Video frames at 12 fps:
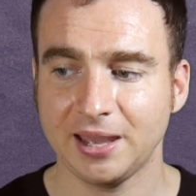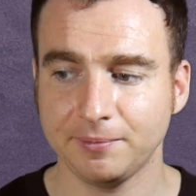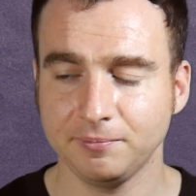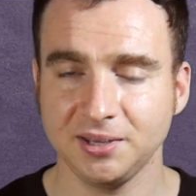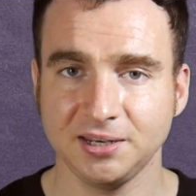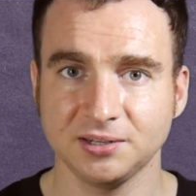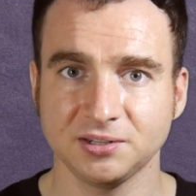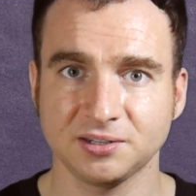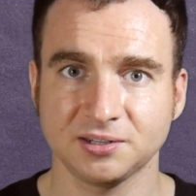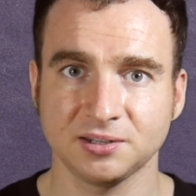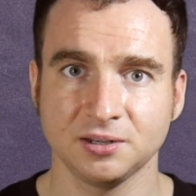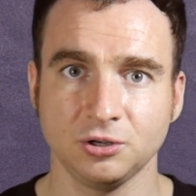That
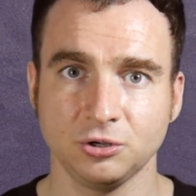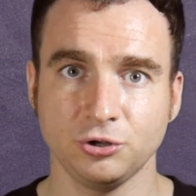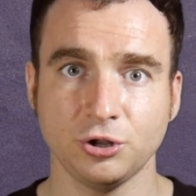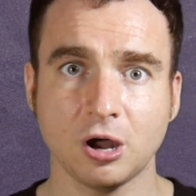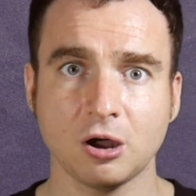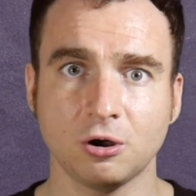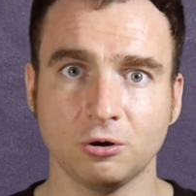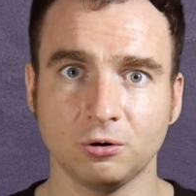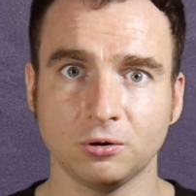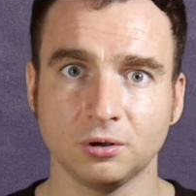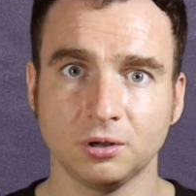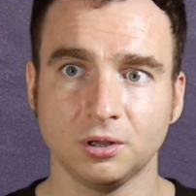means
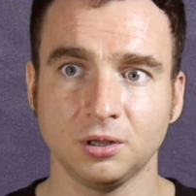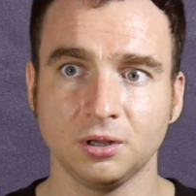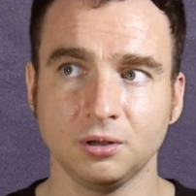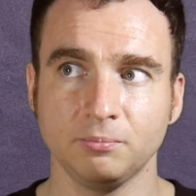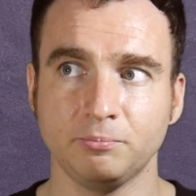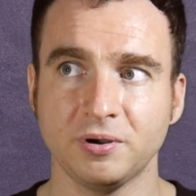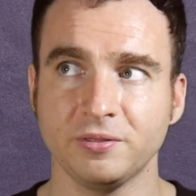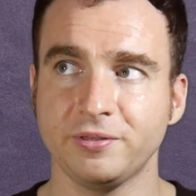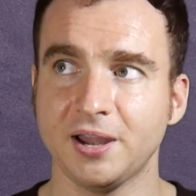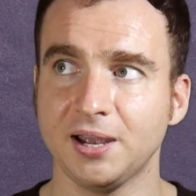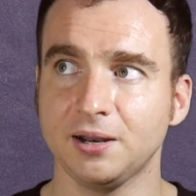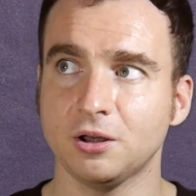no,
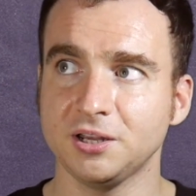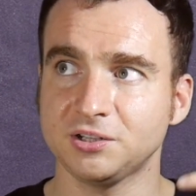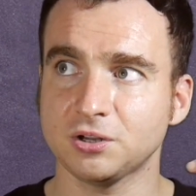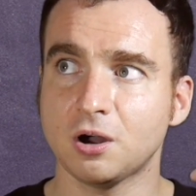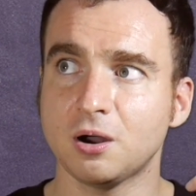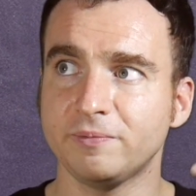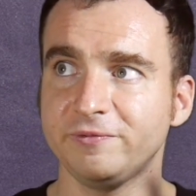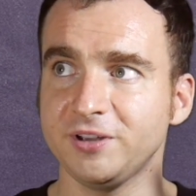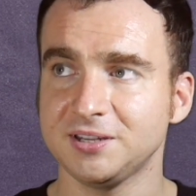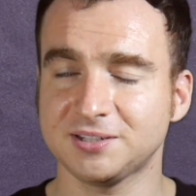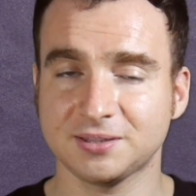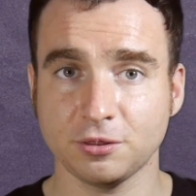but then it's
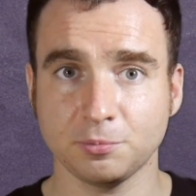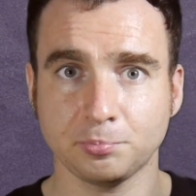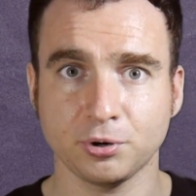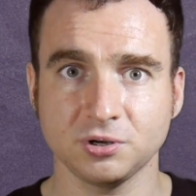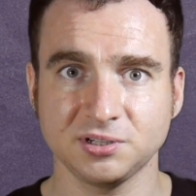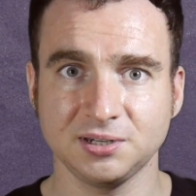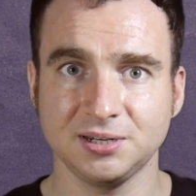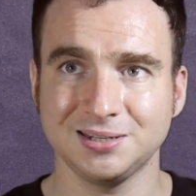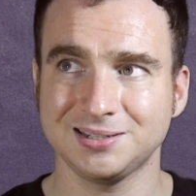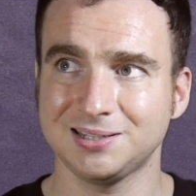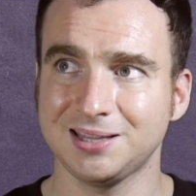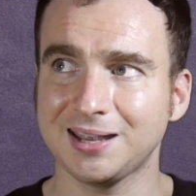obvious that the person
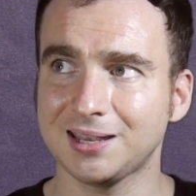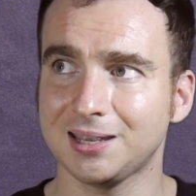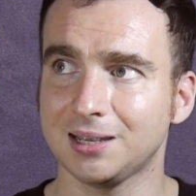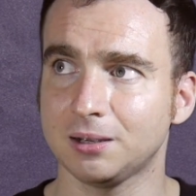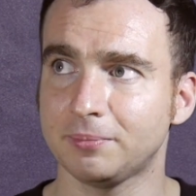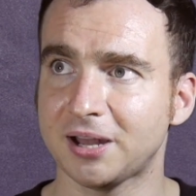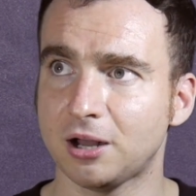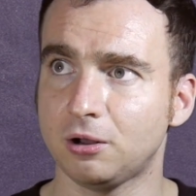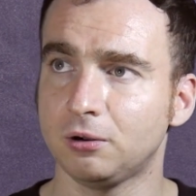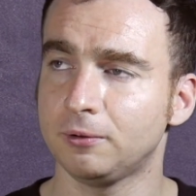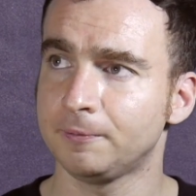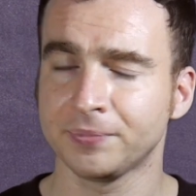is thinking
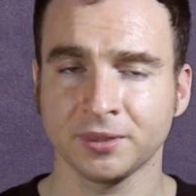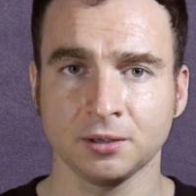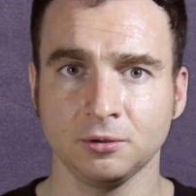about